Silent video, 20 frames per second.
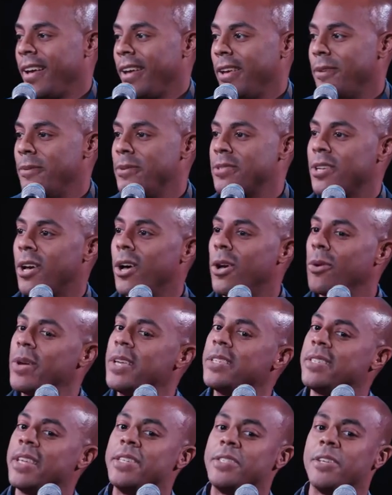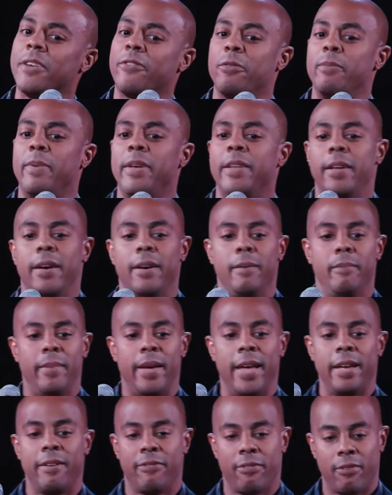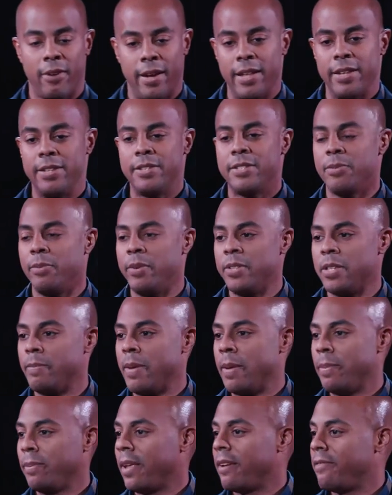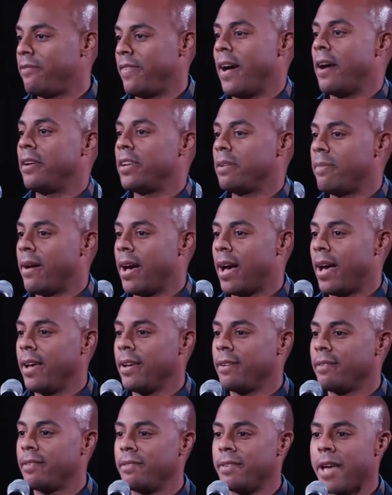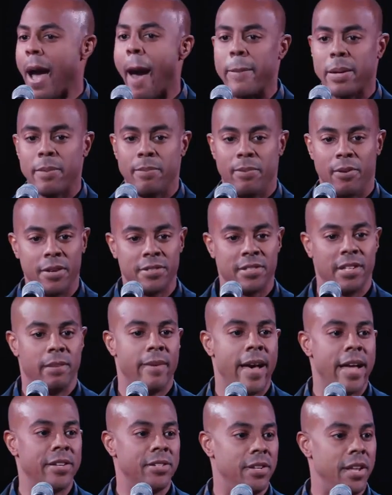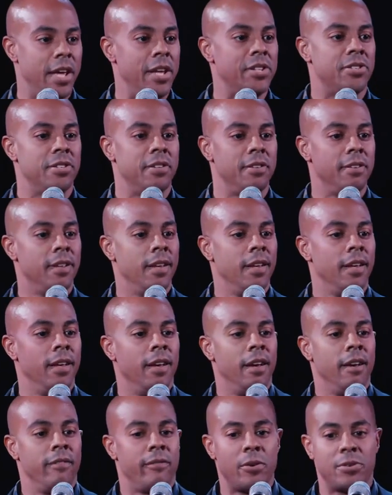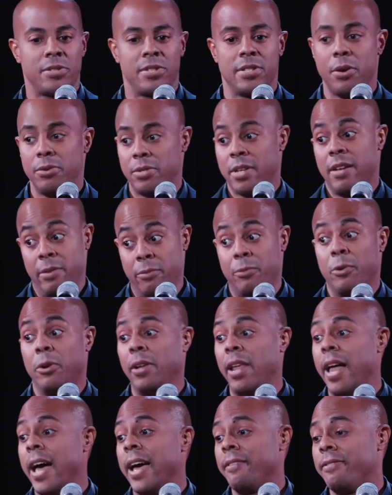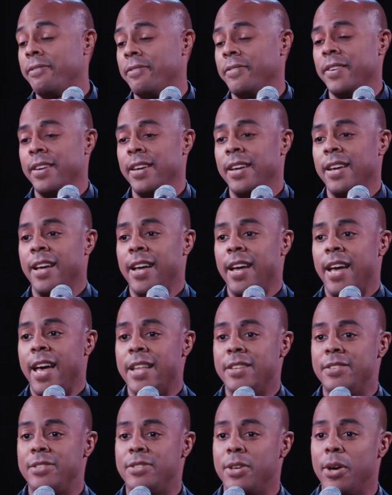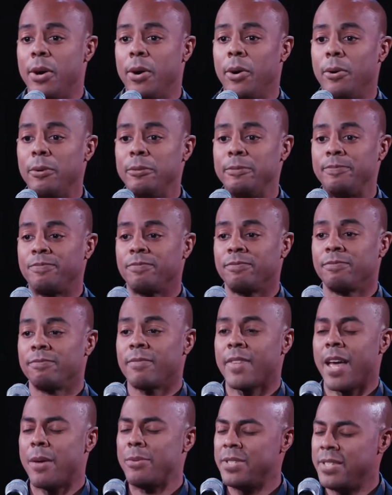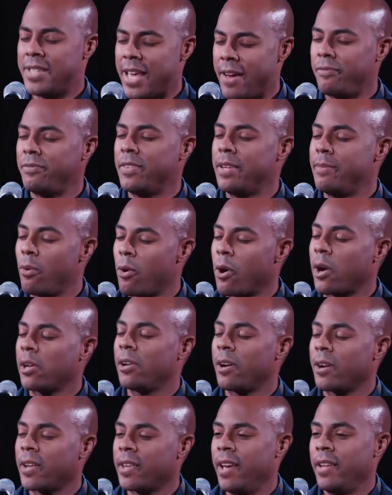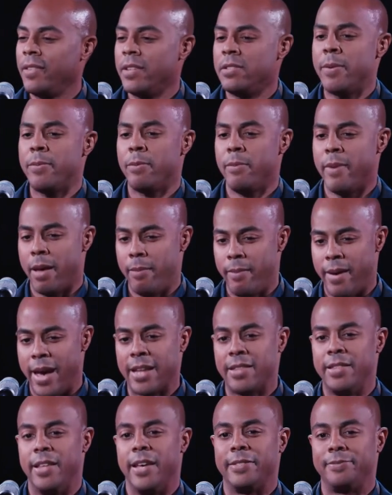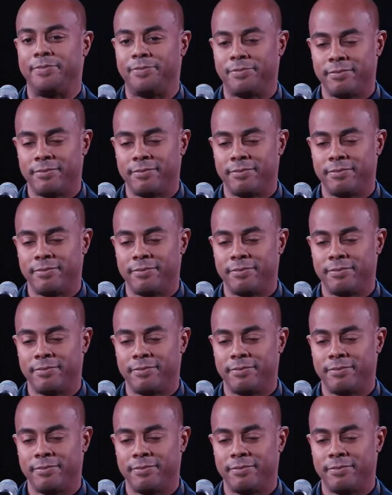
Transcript: it was always easier for me to make friends with the people I found in my comic books and imagination versus those in real life. And so I was definitely more Clark Kent than Superman back then.